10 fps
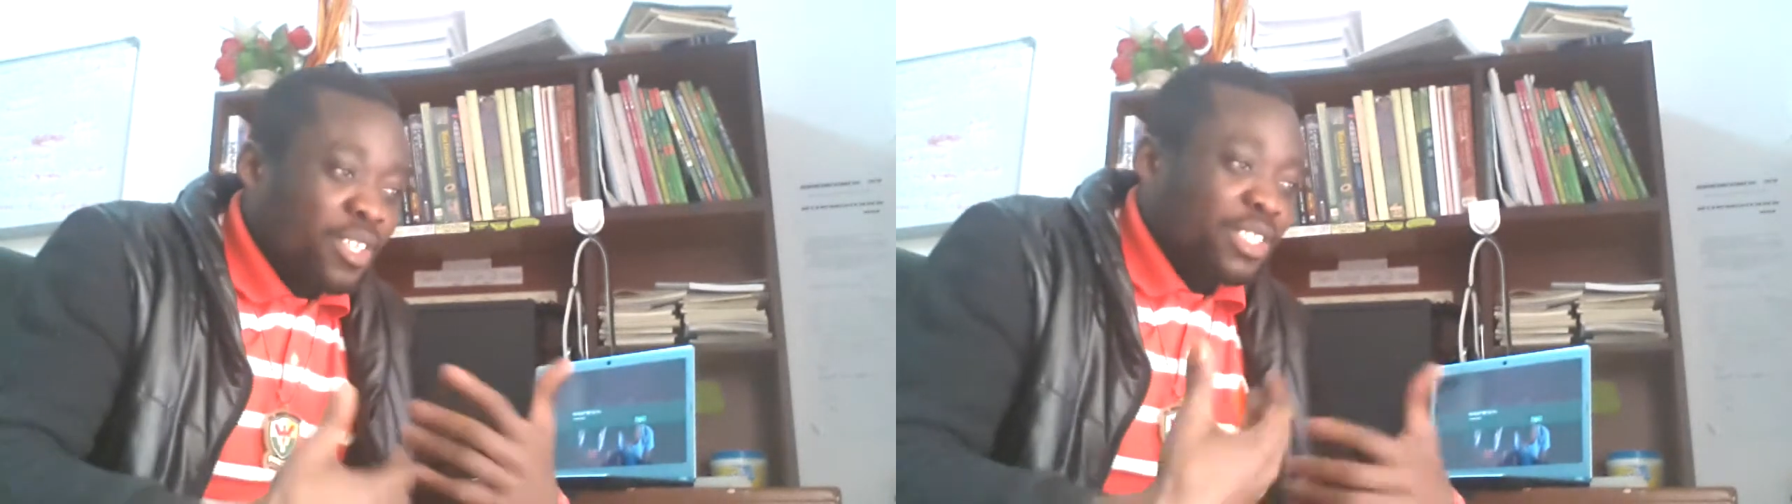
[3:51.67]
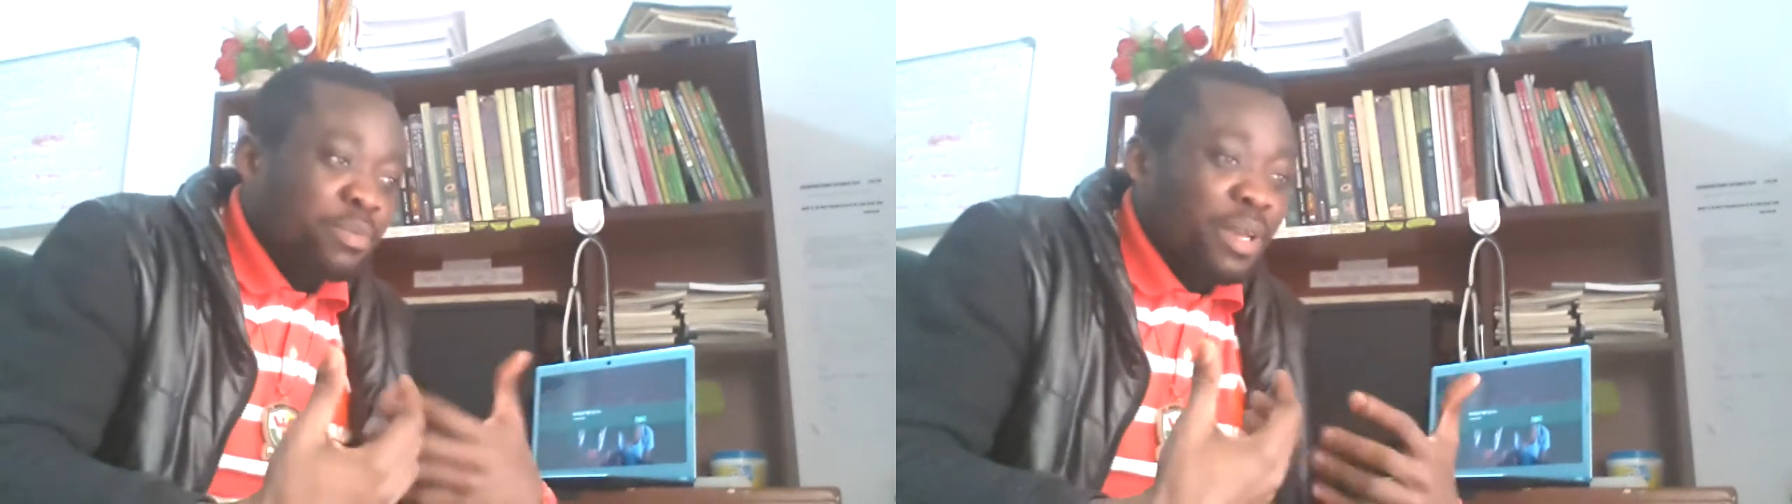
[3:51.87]

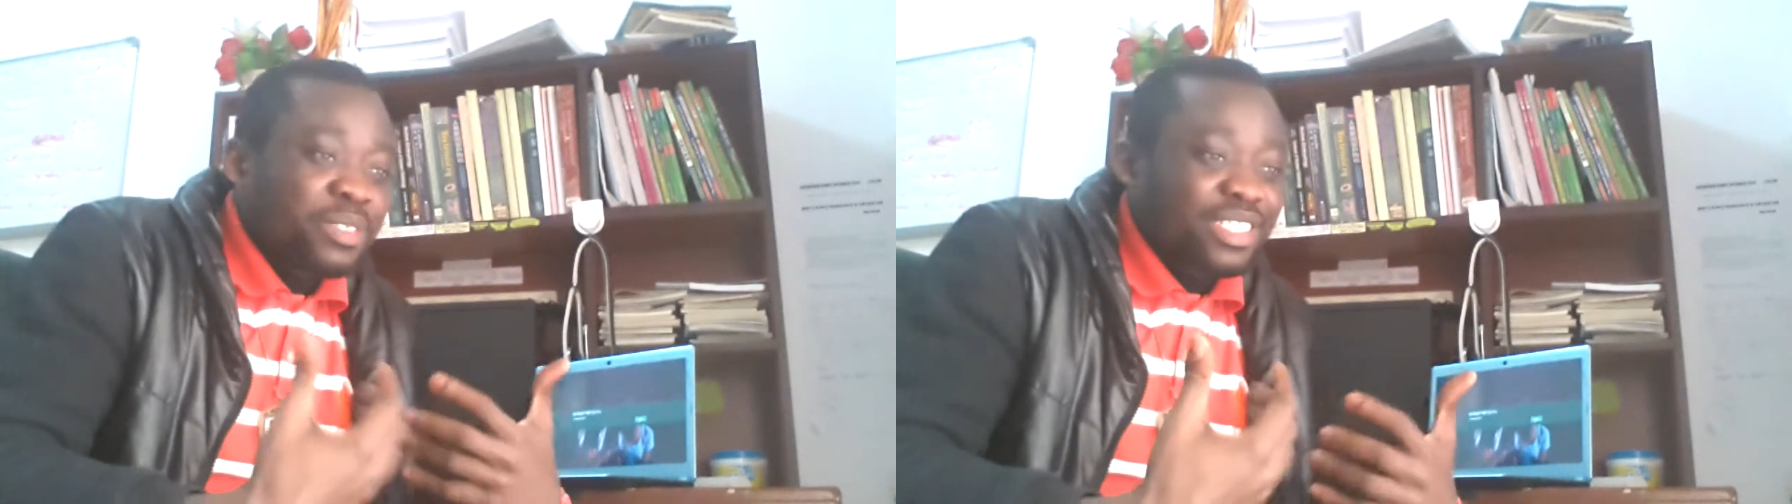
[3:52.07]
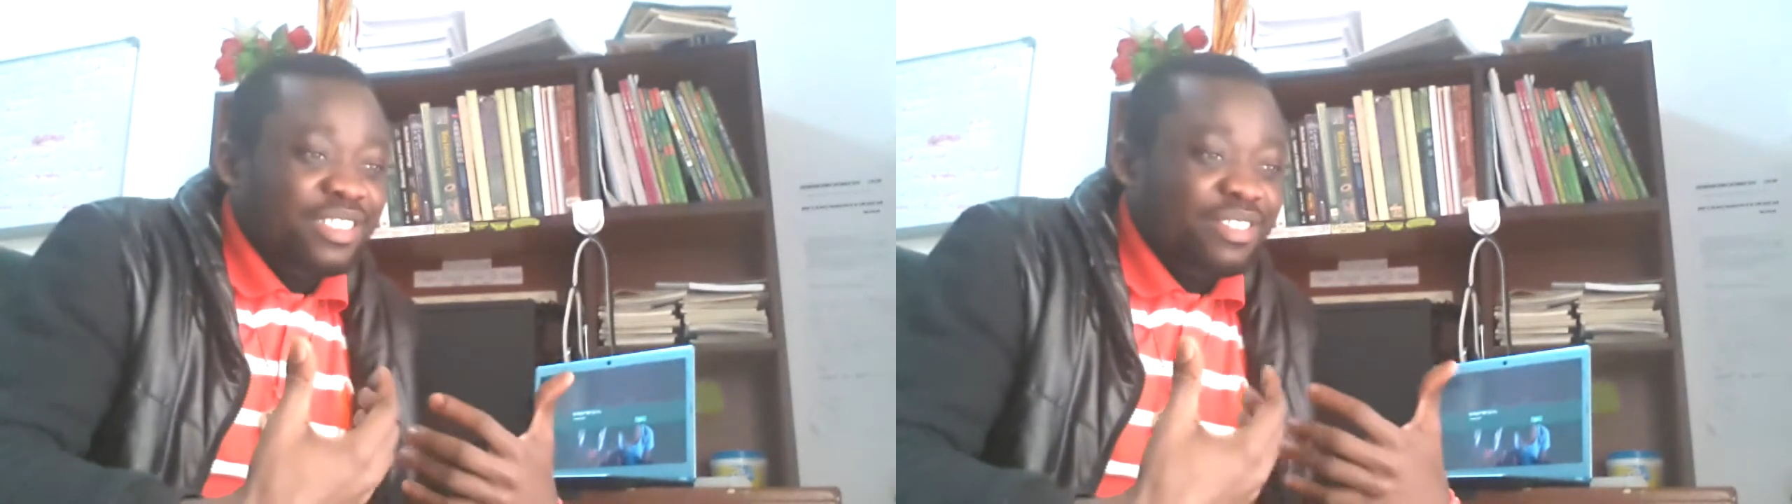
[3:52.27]

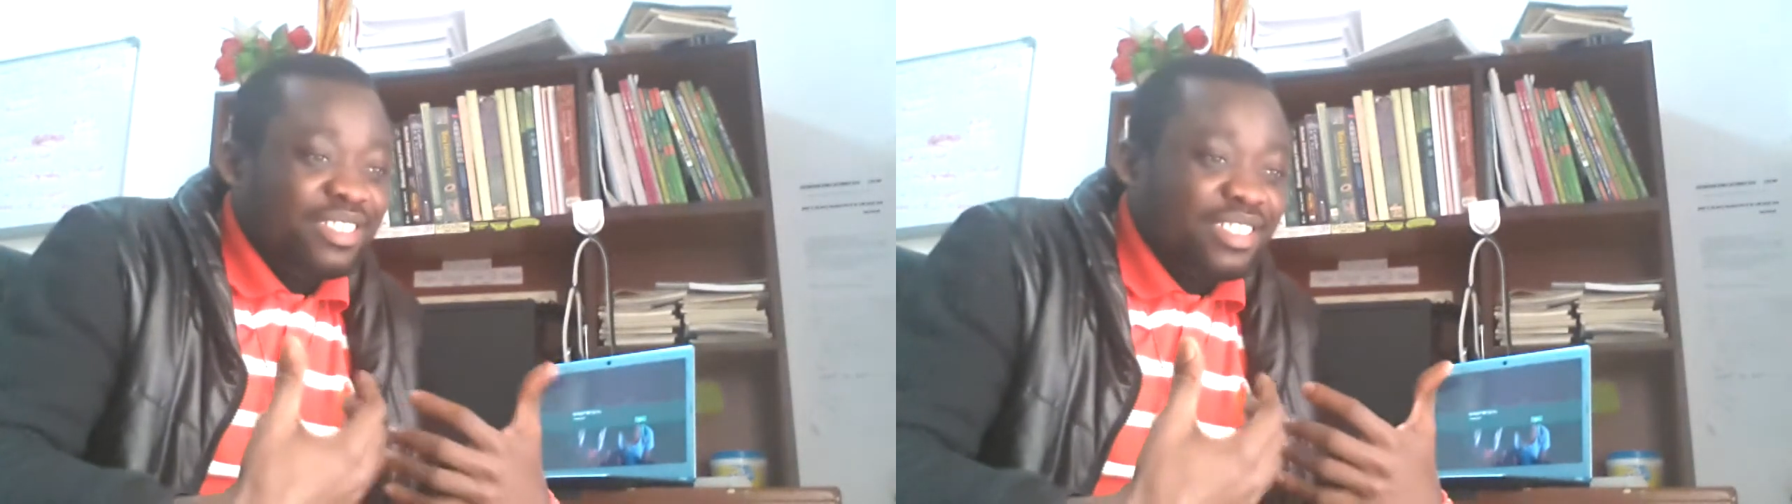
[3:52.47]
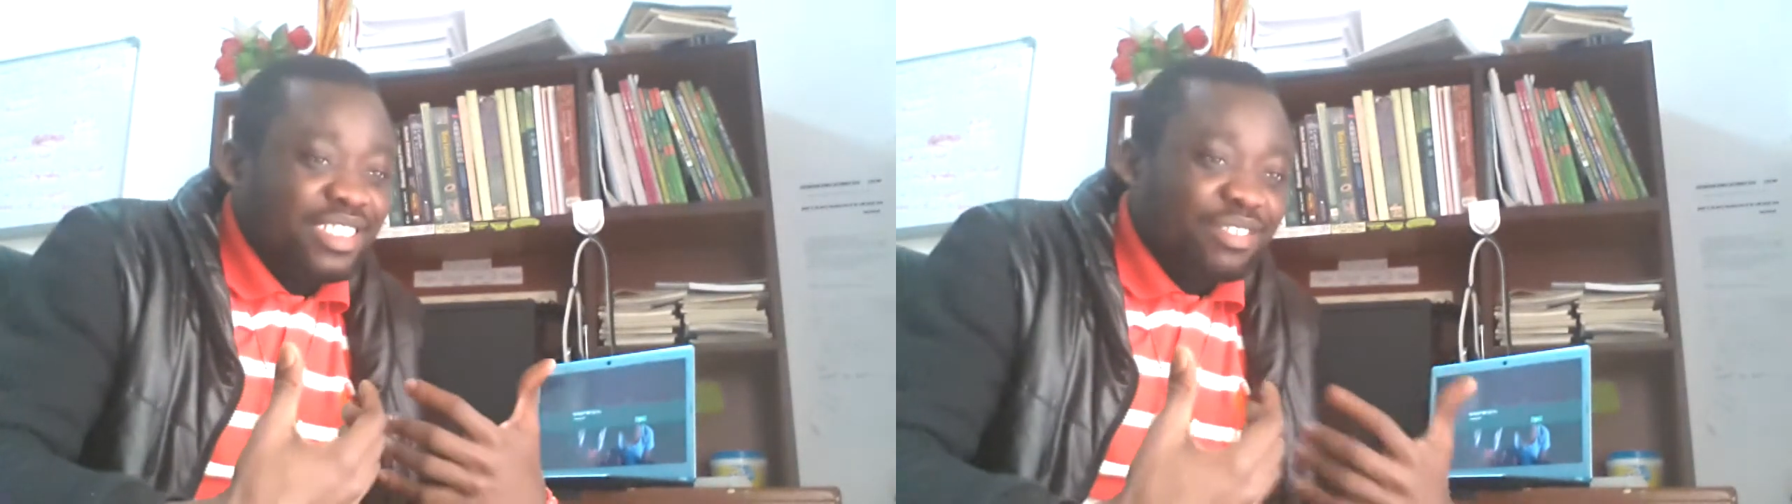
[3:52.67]
sometimes it's
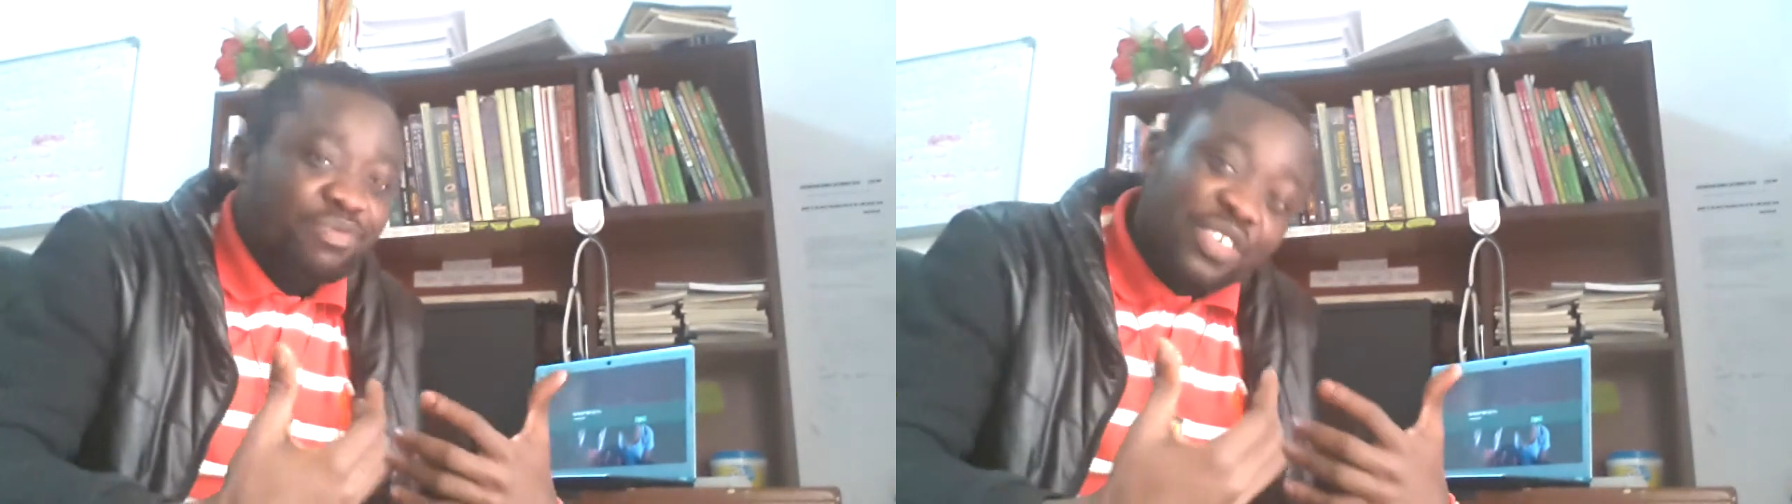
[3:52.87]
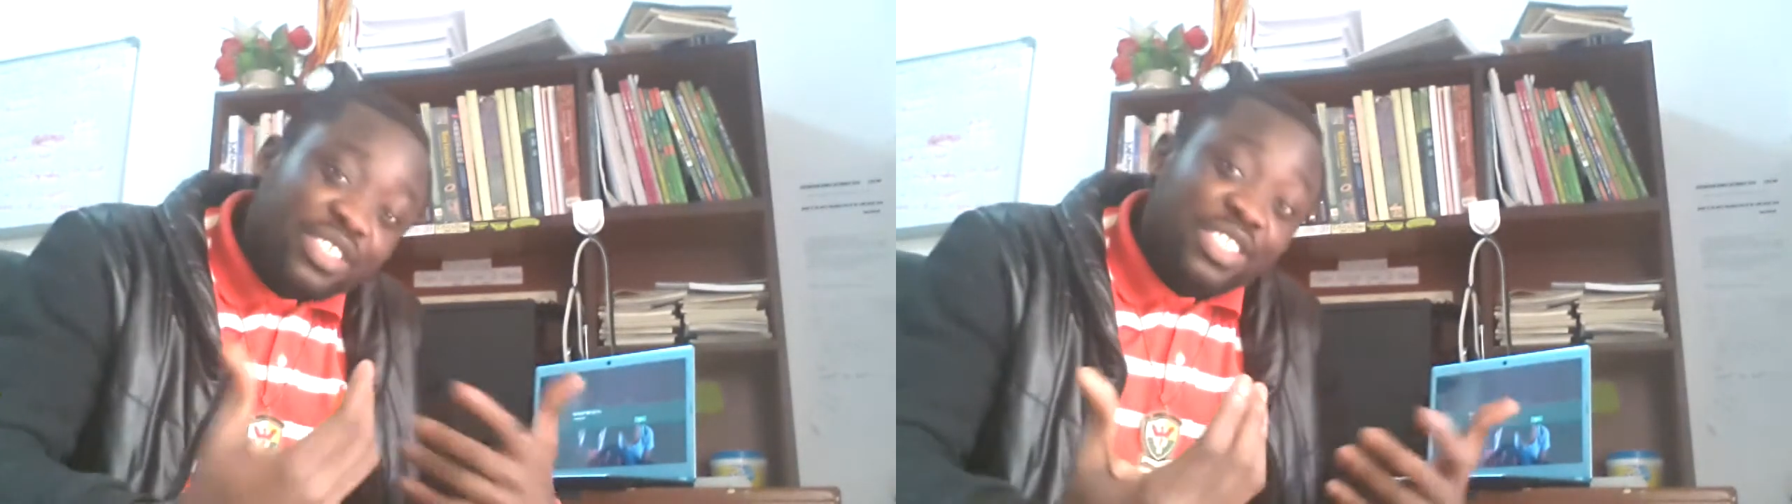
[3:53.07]
very